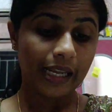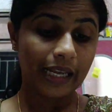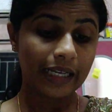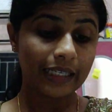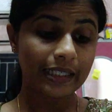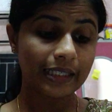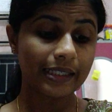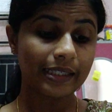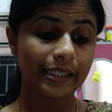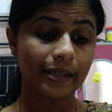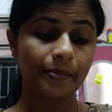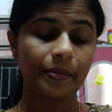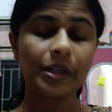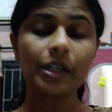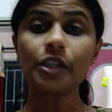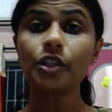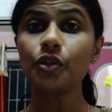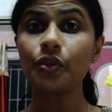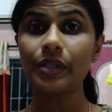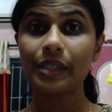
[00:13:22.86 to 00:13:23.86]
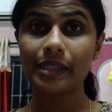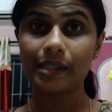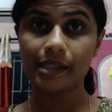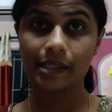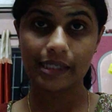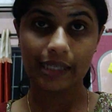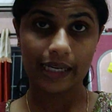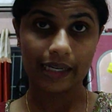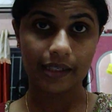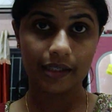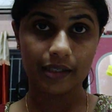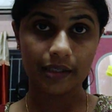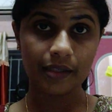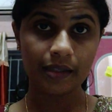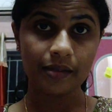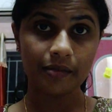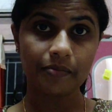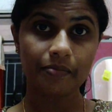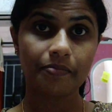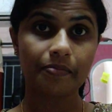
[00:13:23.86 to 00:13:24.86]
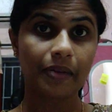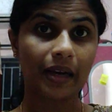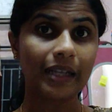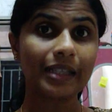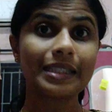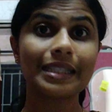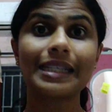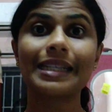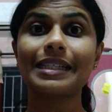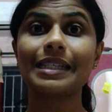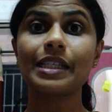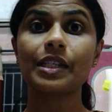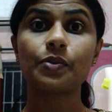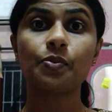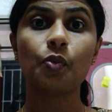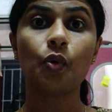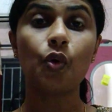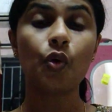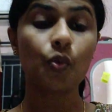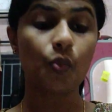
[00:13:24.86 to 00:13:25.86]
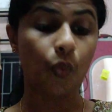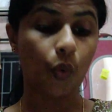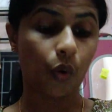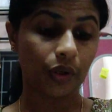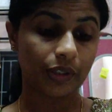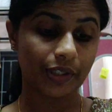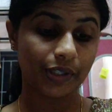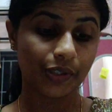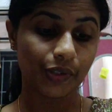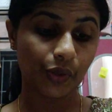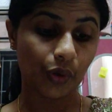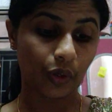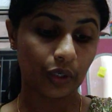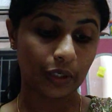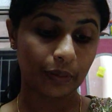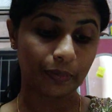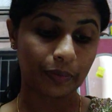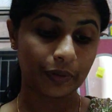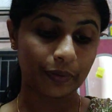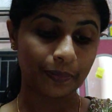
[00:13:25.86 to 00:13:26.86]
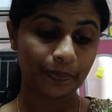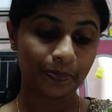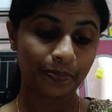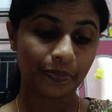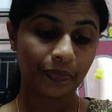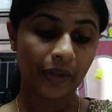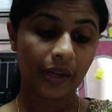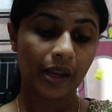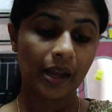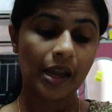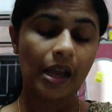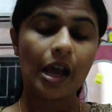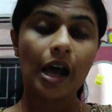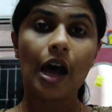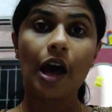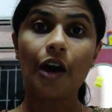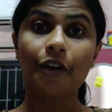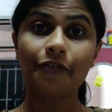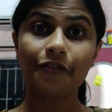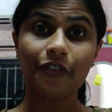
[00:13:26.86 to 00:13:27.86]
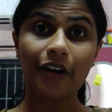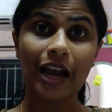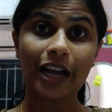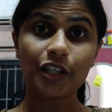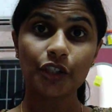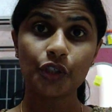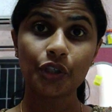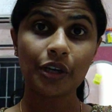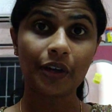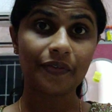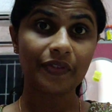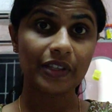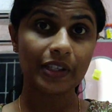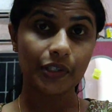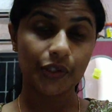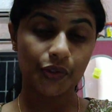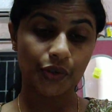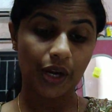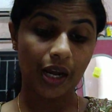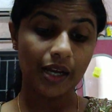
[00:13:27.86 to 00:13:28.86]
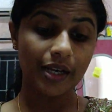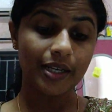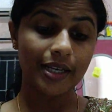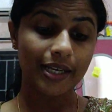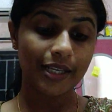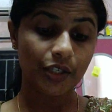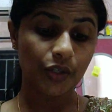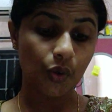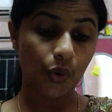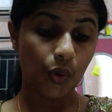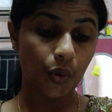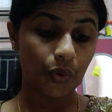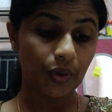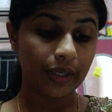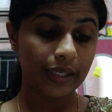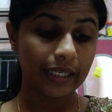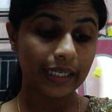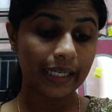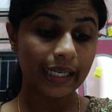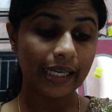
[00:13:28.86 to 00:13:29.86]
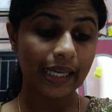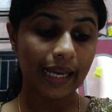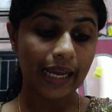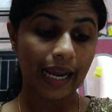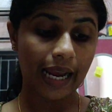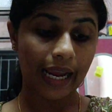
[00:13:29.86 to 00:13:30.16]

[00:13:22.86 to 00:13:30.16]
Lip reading: It is similar to nystatin, but it is more water soluble. A fraction of this drug is orally